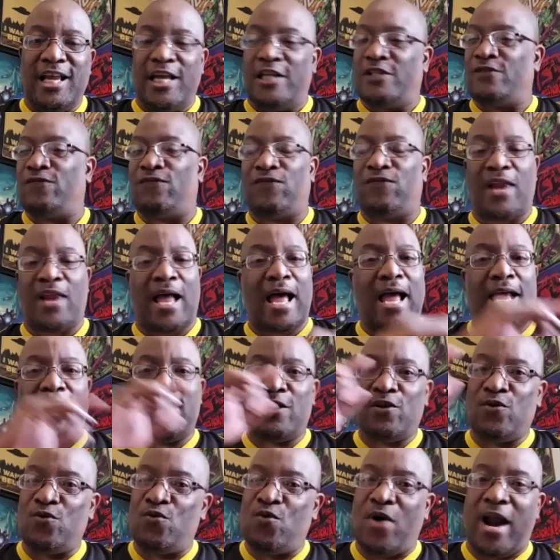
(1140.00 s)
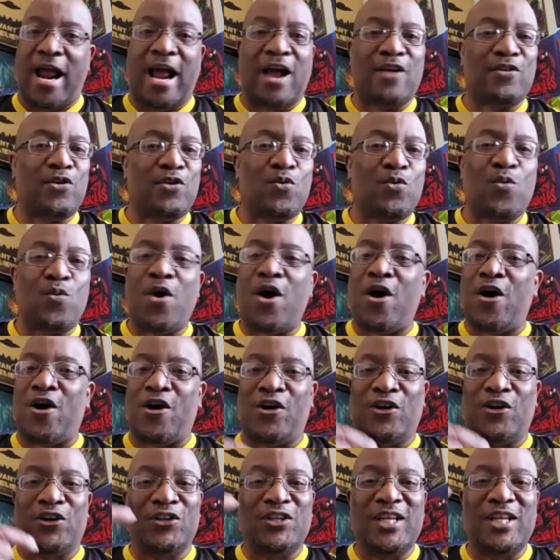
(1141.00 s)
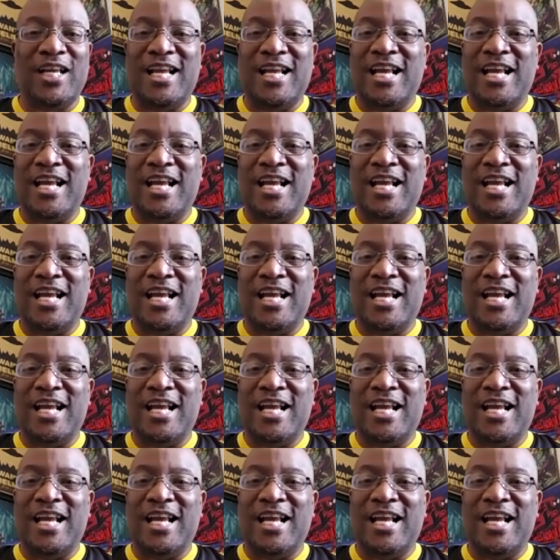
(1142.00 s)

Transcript: is flying around the world,